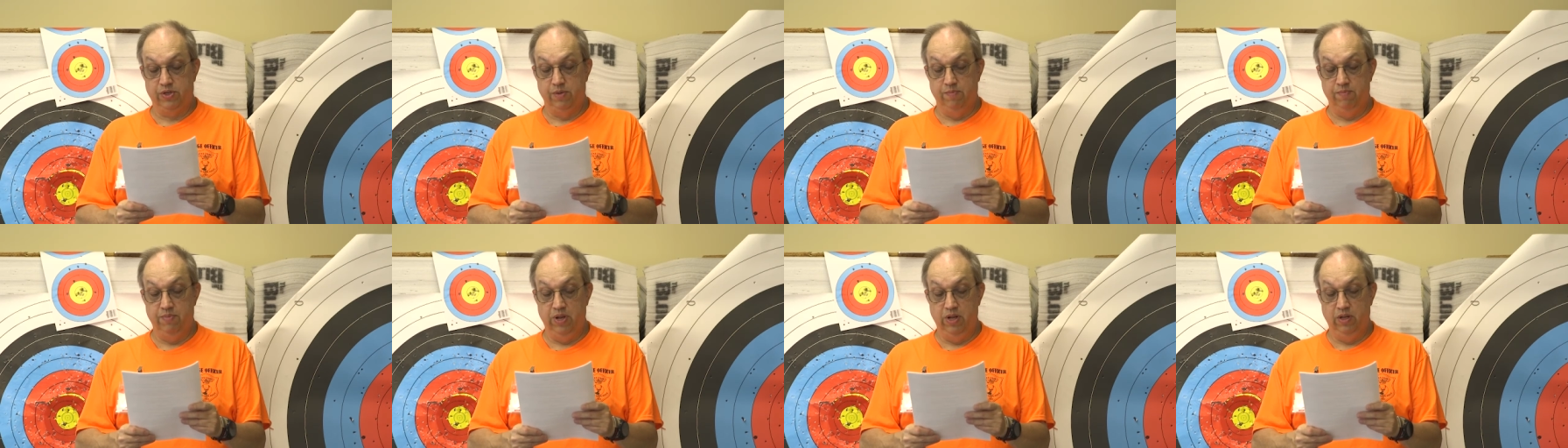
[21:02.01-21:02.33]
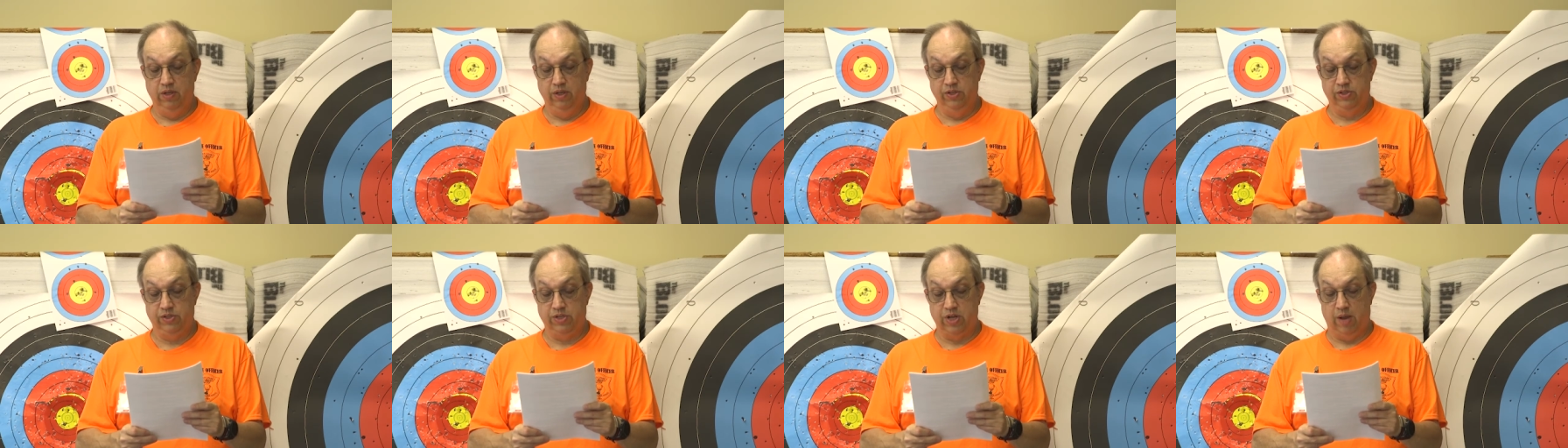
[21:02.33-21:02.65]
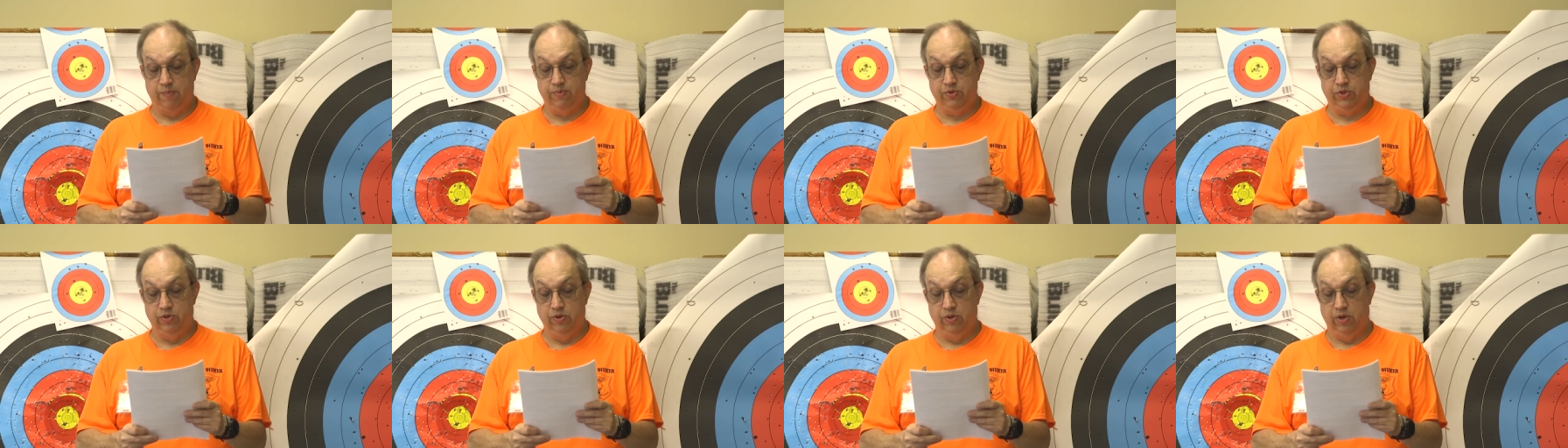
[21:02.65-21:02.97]
immediately
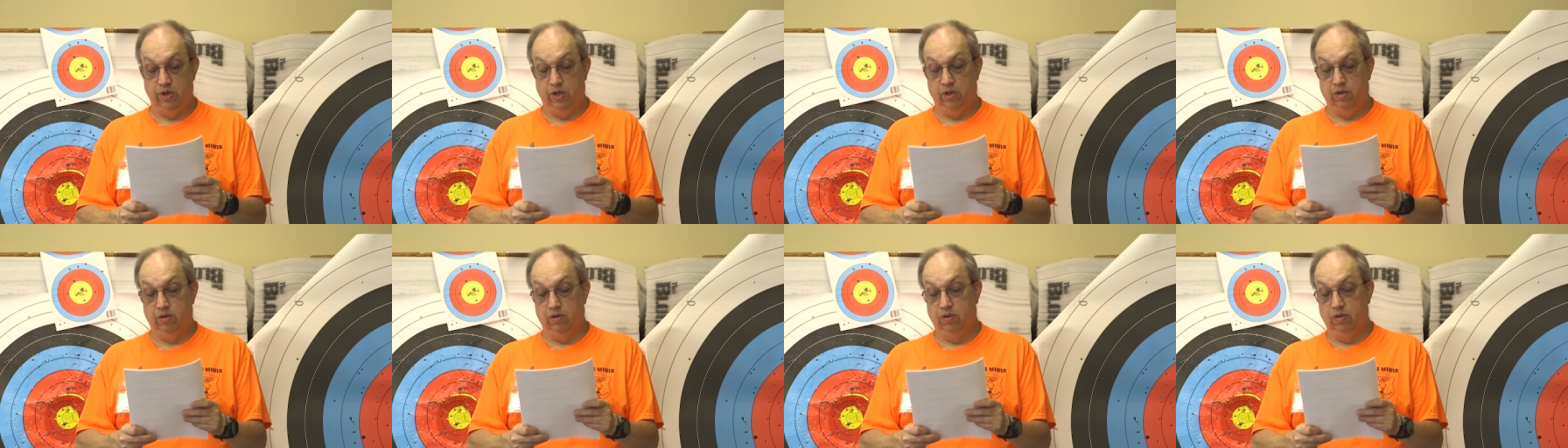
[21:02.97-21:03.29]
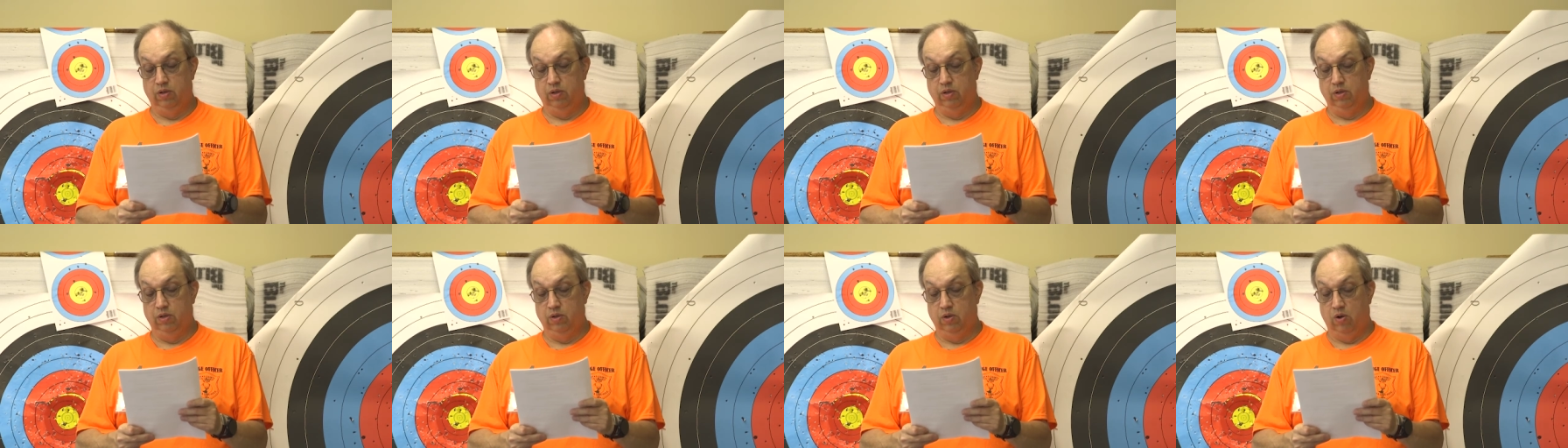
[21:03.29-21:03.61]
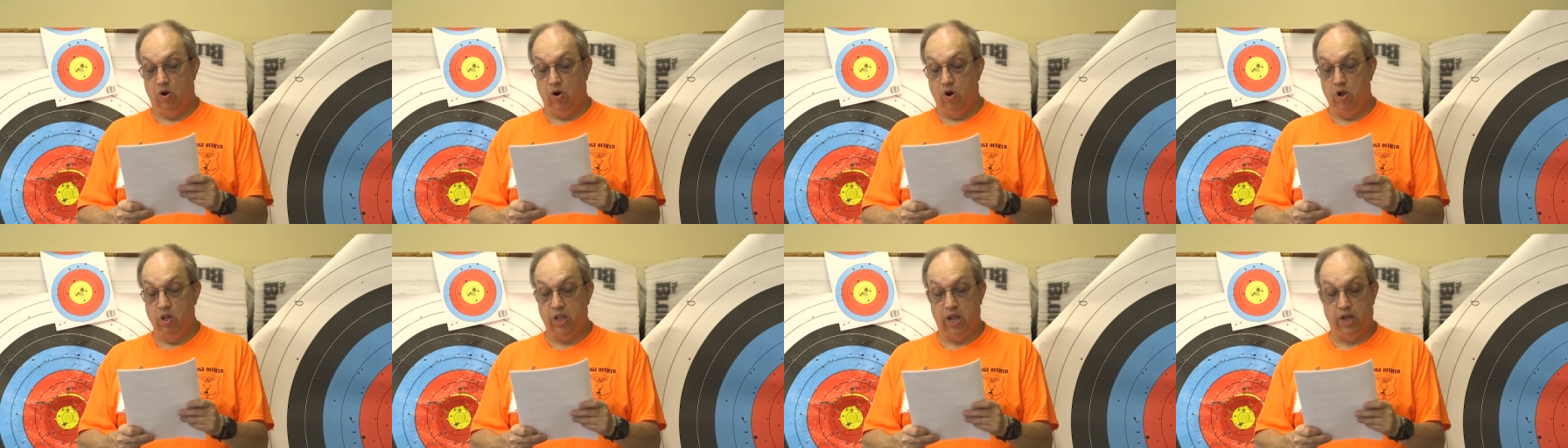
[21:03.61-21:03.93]
stop shooting.
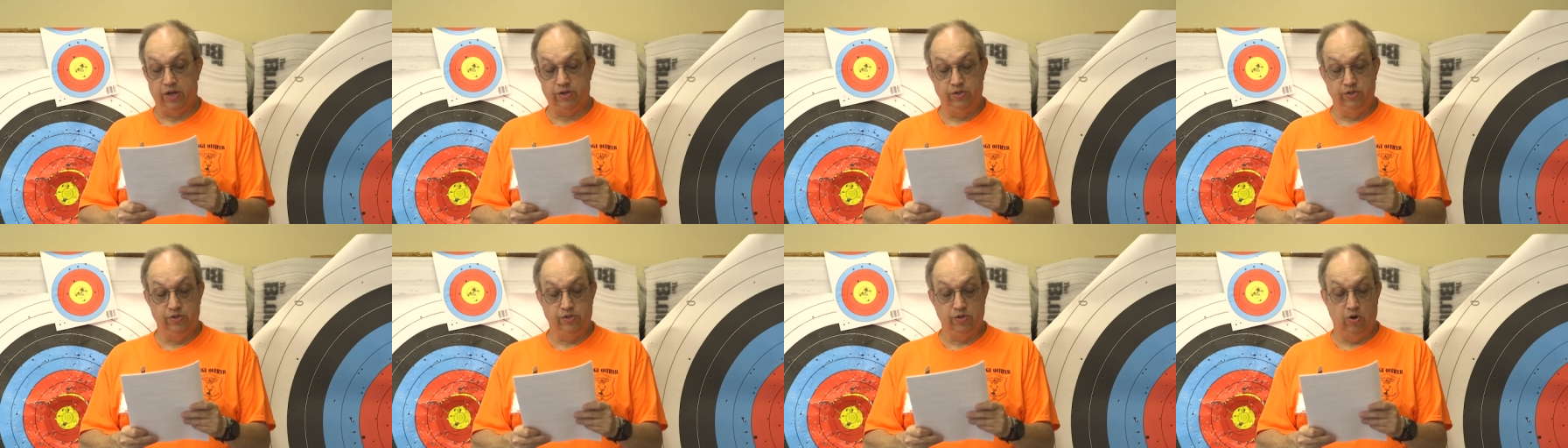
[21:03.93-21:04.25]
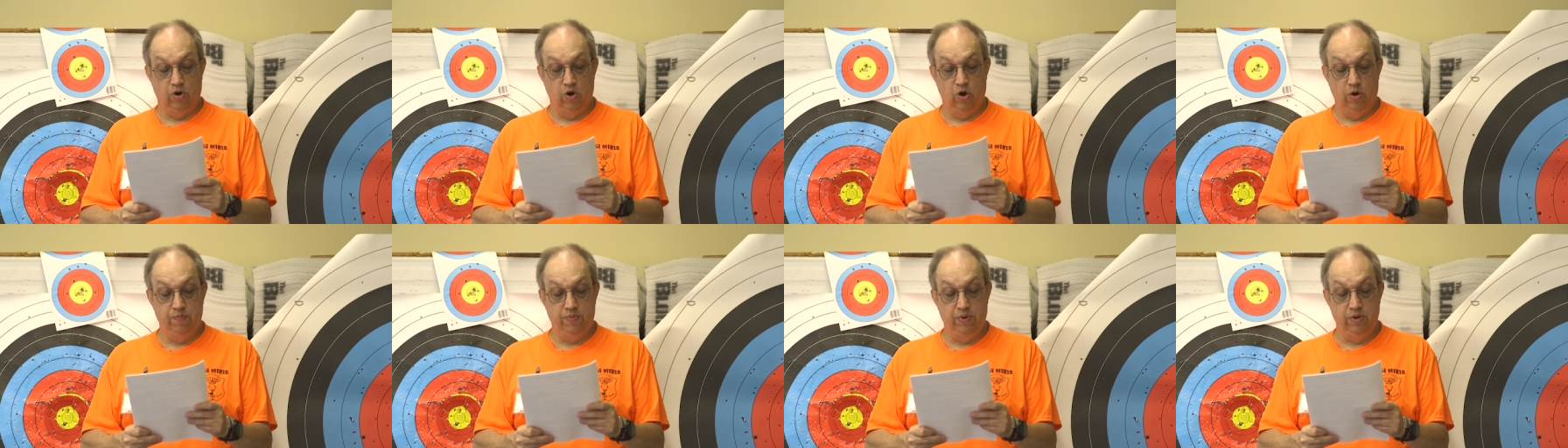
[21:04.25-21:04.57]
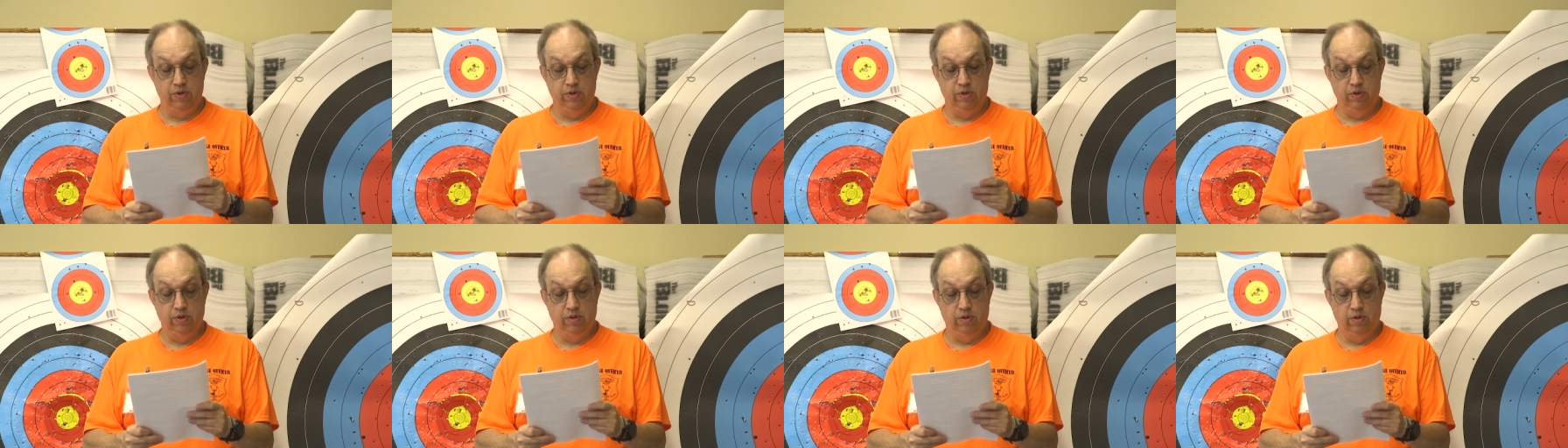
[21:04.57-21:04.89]
All actions are
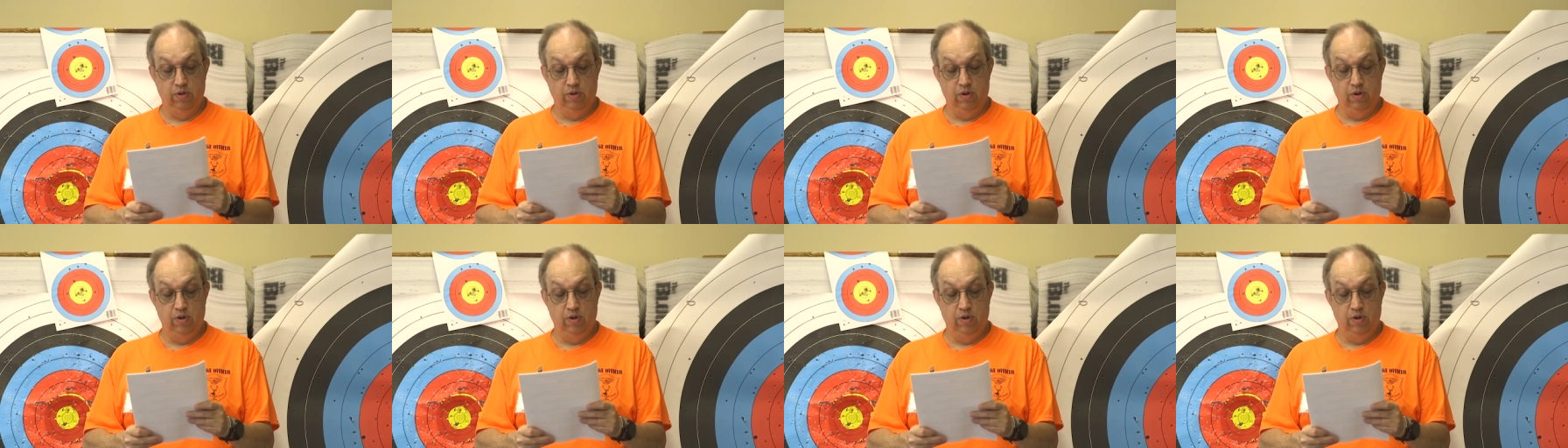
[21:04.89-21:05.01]
opened,